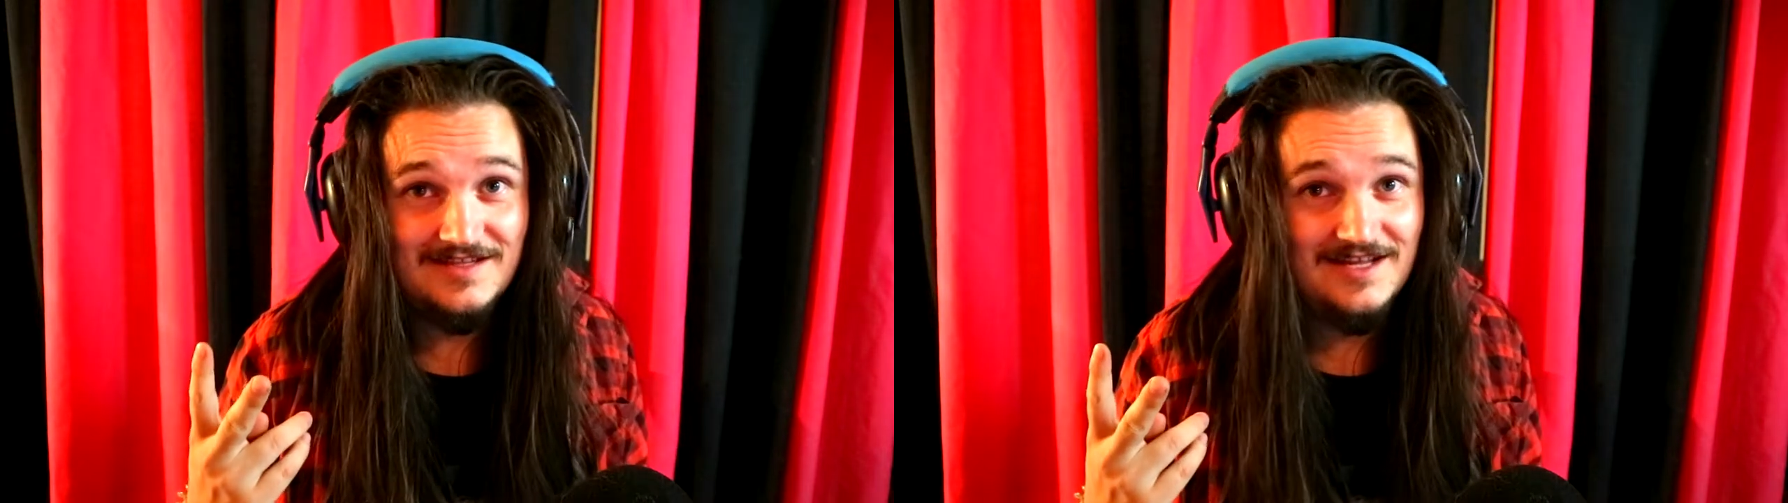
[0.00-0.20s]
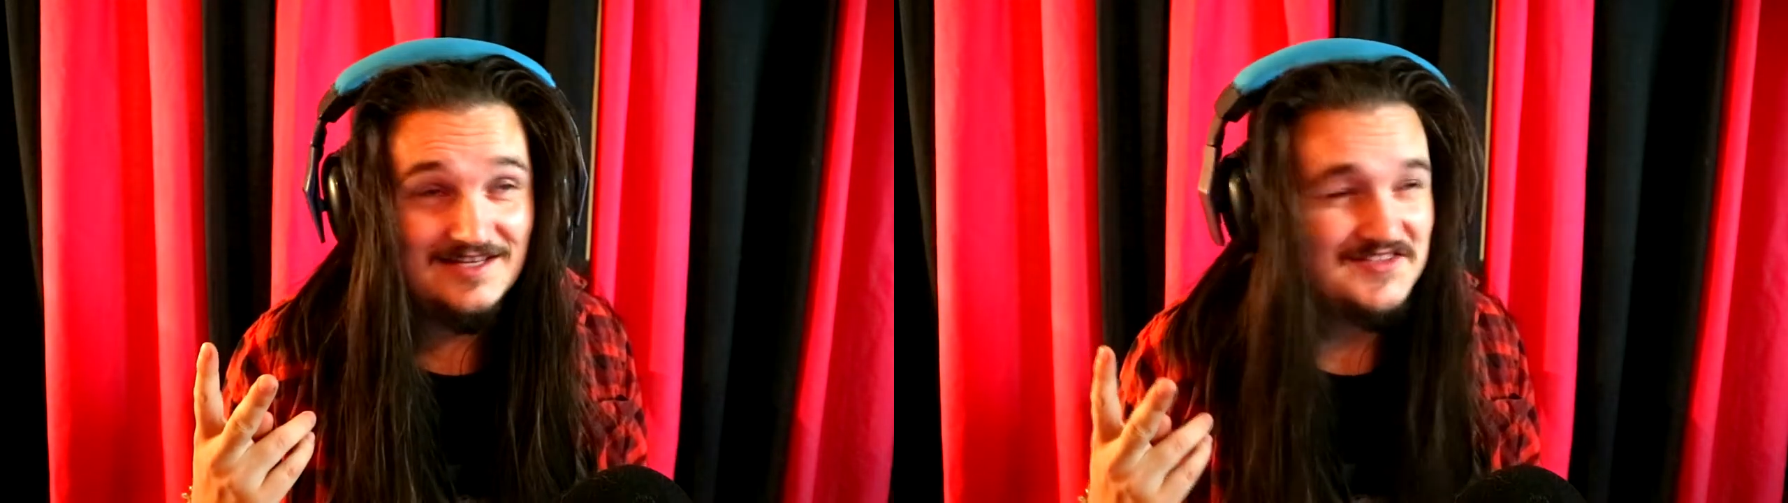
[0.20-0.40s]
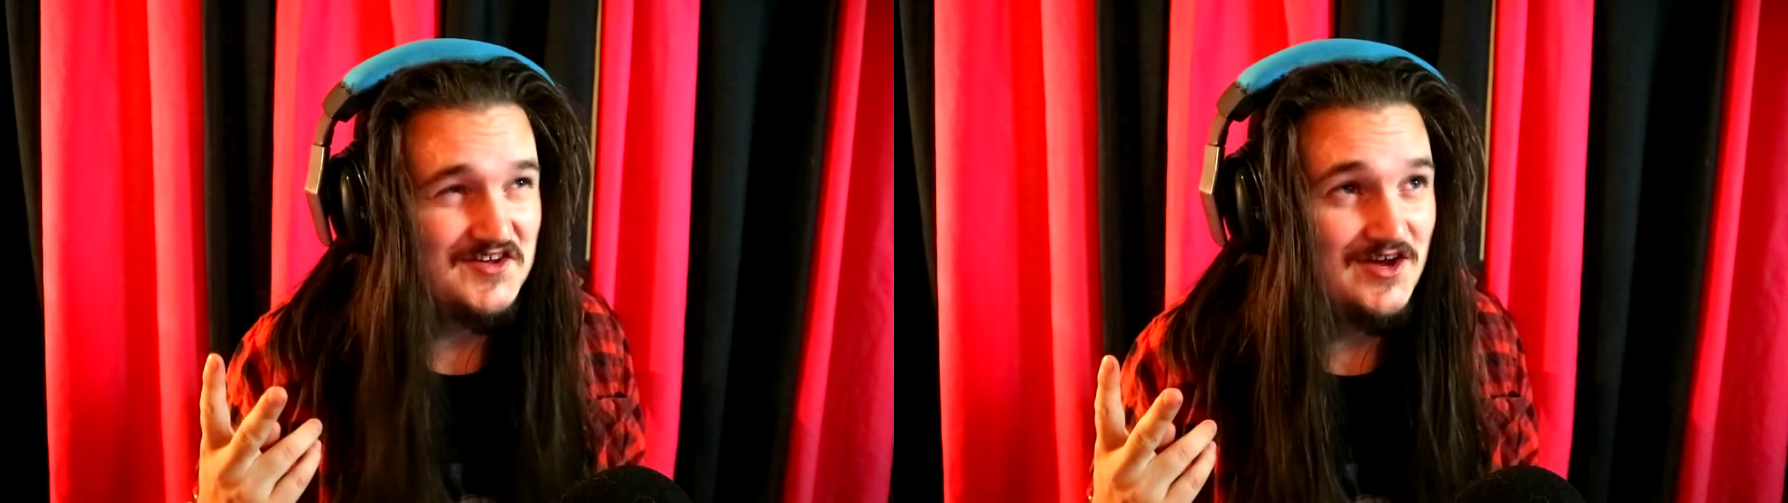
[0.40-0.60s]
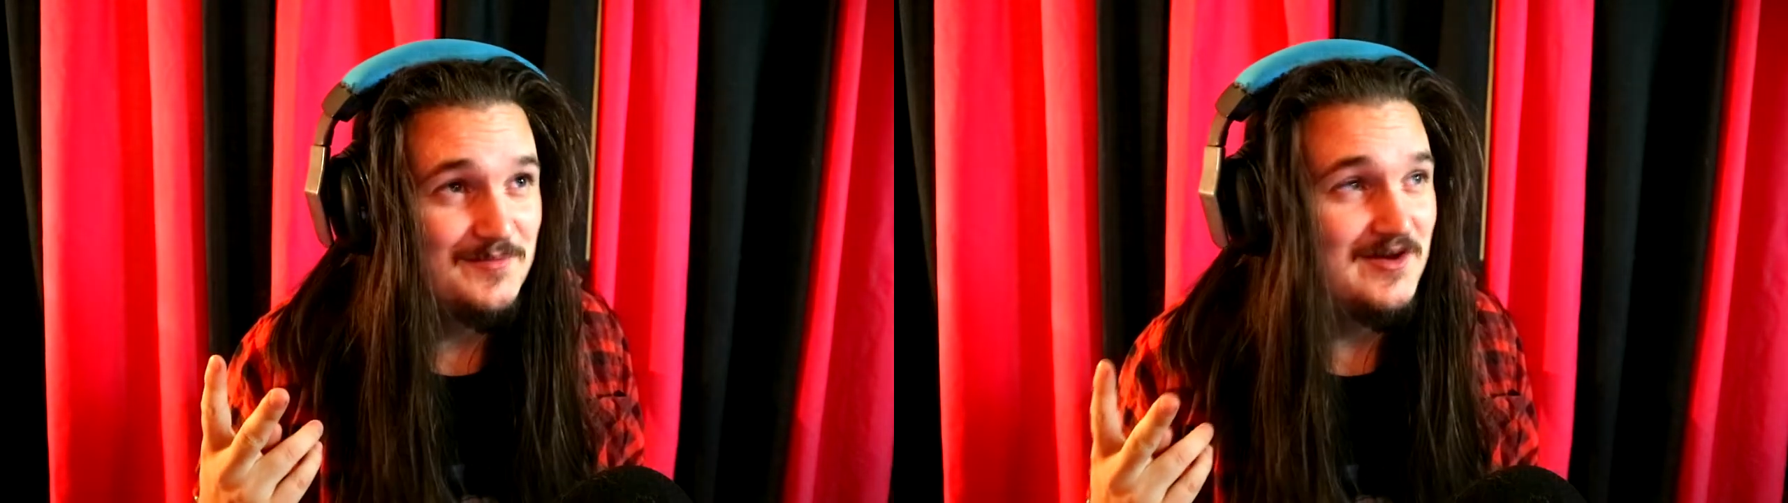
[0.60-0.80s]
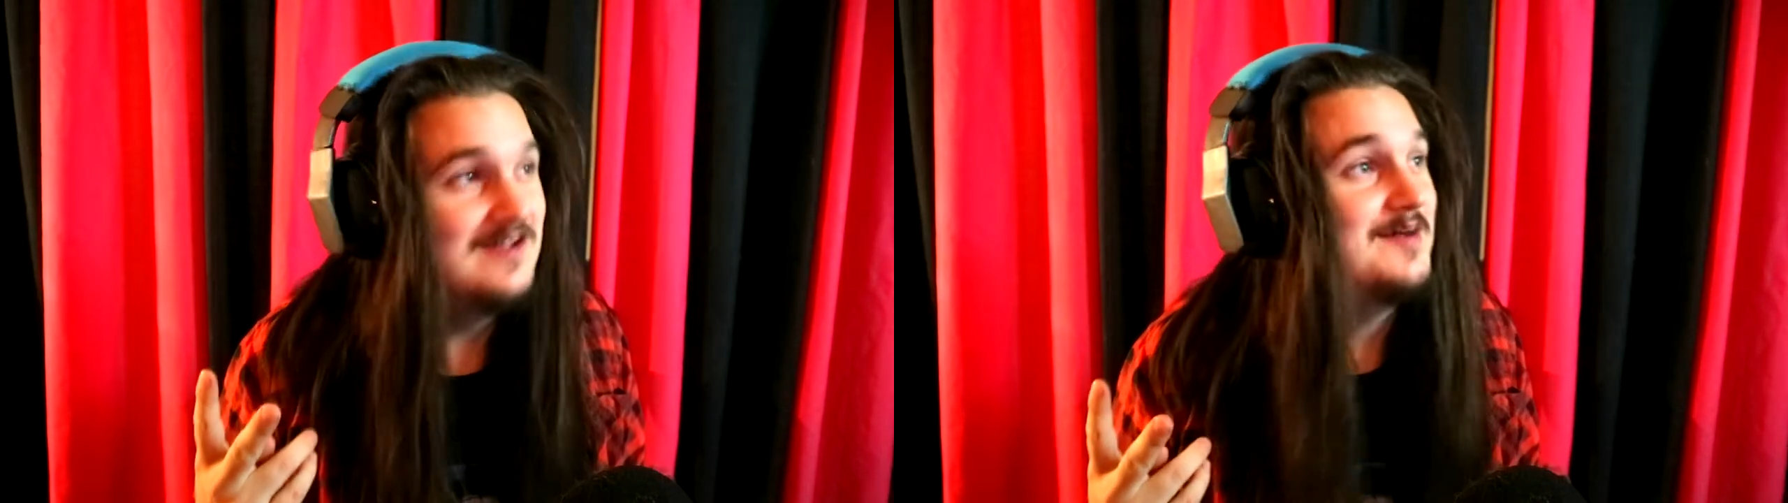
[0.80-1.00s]
last
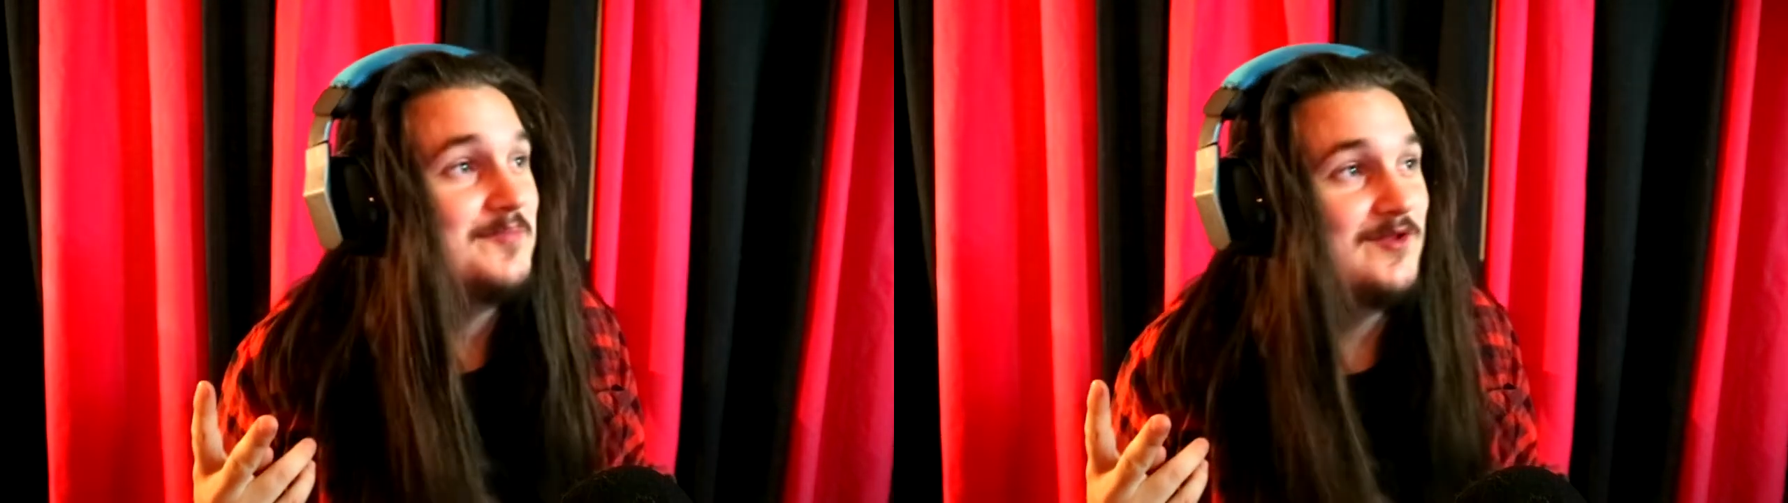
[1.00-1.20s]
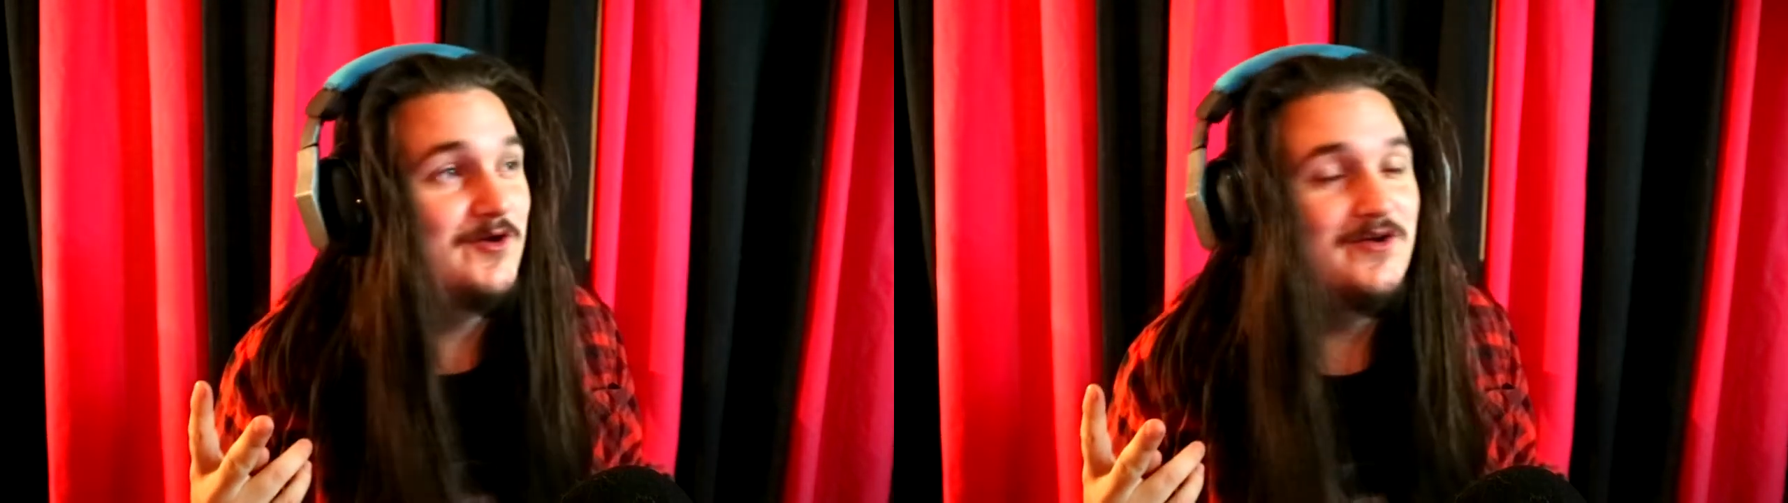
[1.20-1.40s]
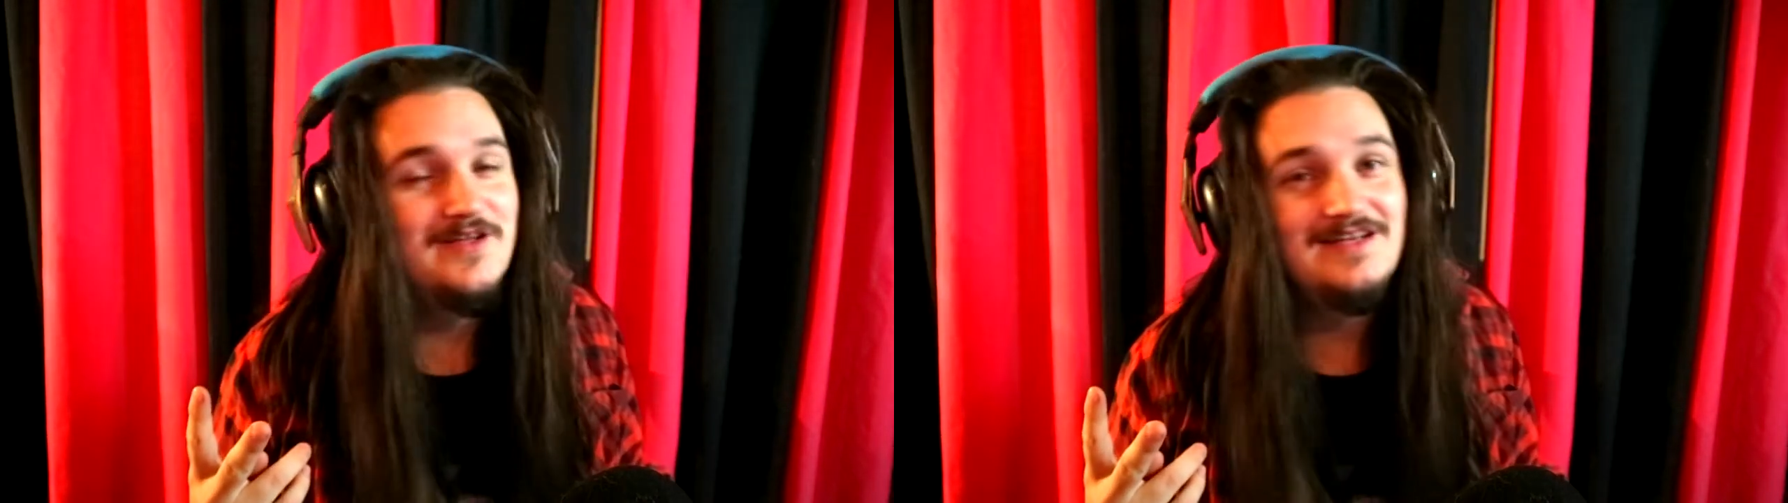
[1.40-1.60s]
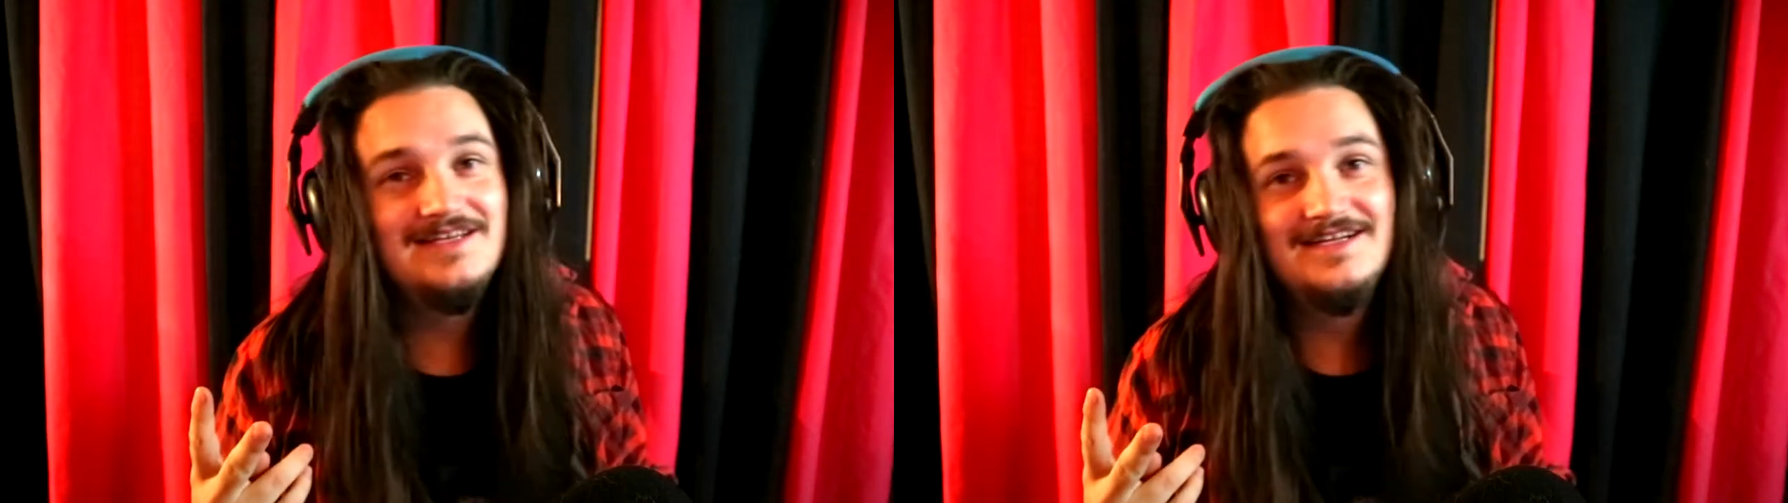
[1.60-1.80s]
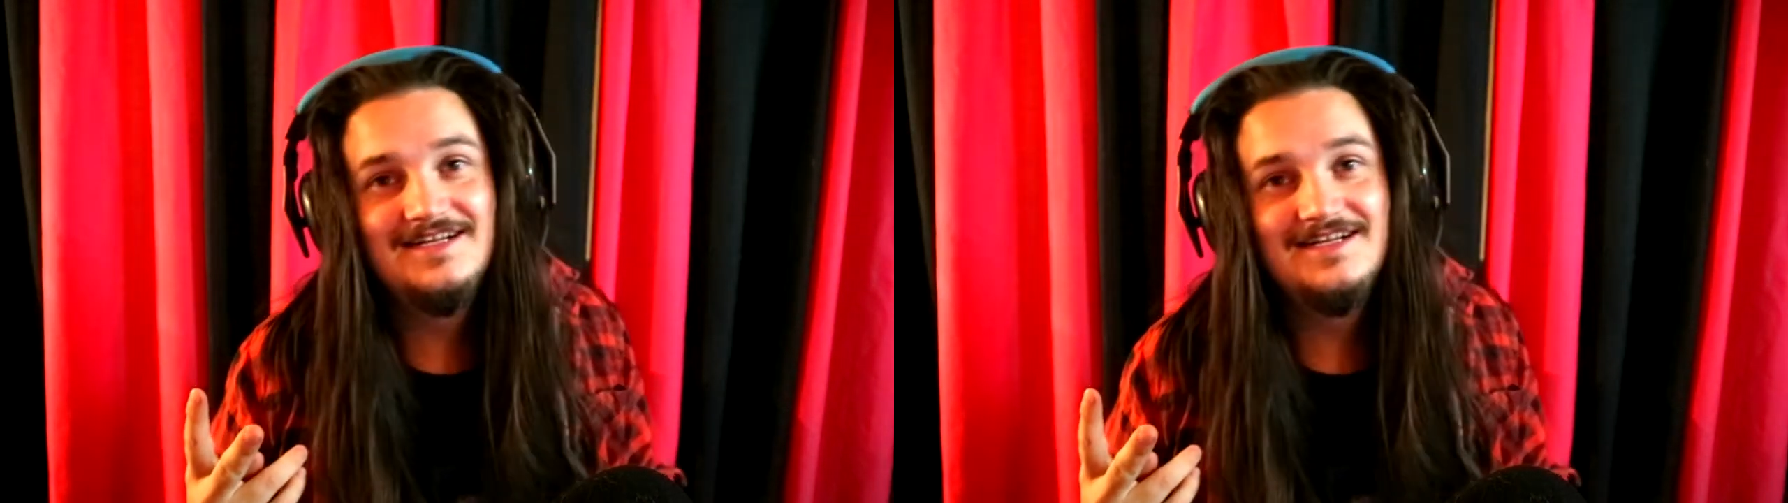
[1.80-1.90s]
time I uploaded,